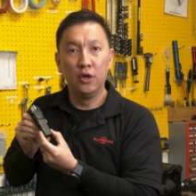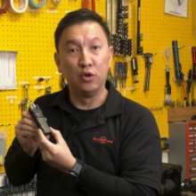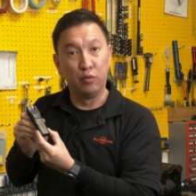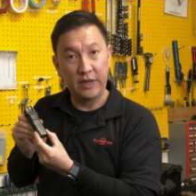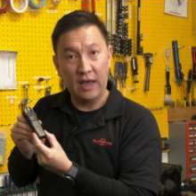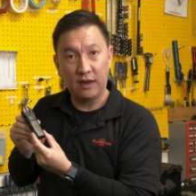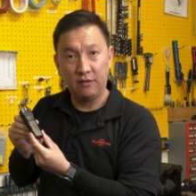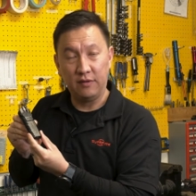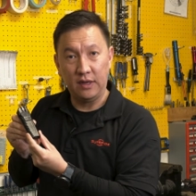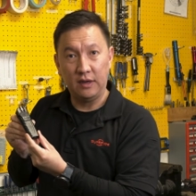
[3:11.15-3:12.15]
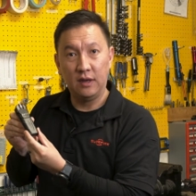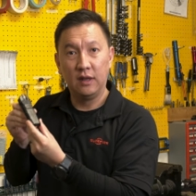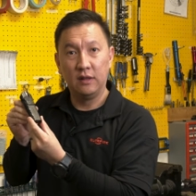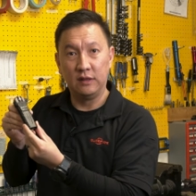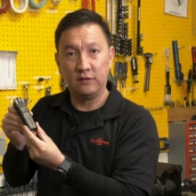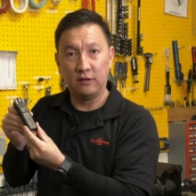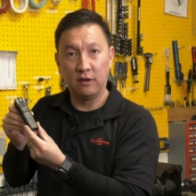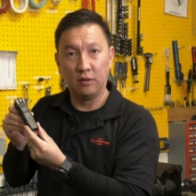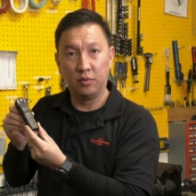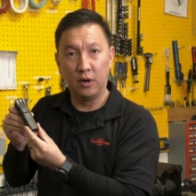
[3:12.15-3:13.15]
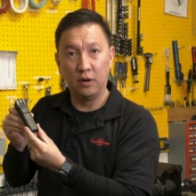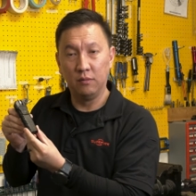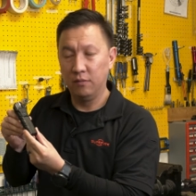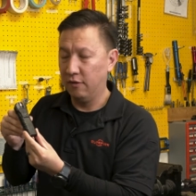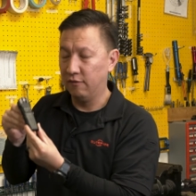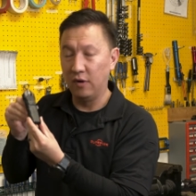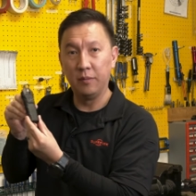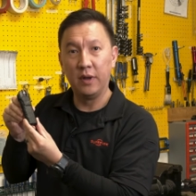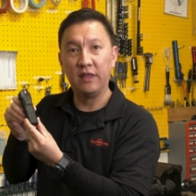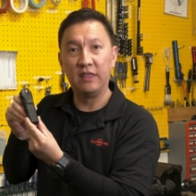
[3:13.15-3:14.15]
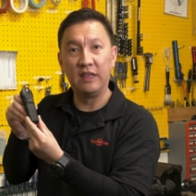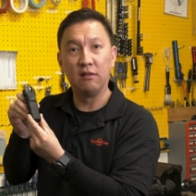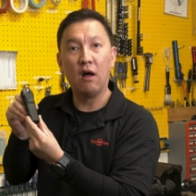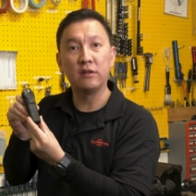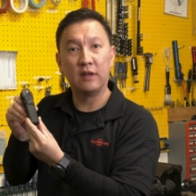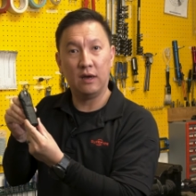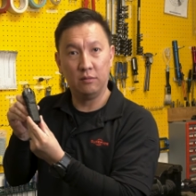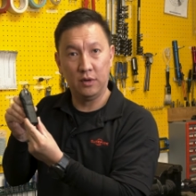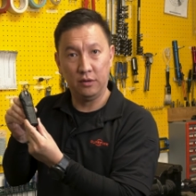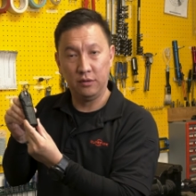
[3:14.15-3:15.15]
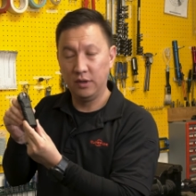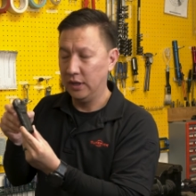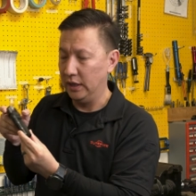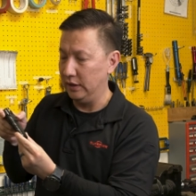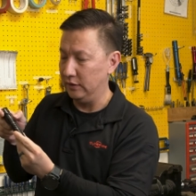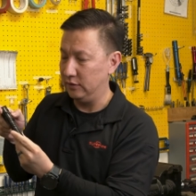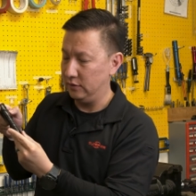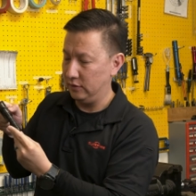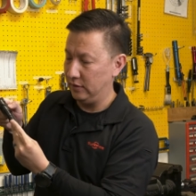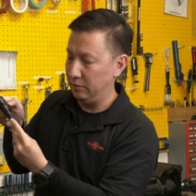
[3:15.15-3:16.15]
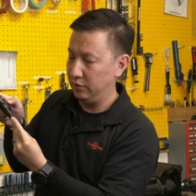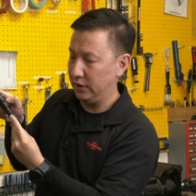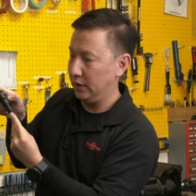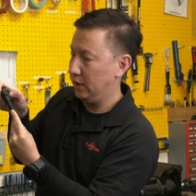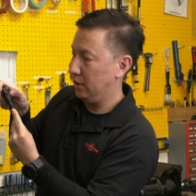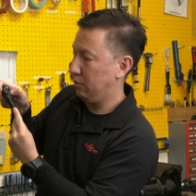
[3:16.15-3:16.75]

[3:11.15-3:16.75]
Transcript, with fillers: To reactivate the Stiletto Pro from the locked out mode is simply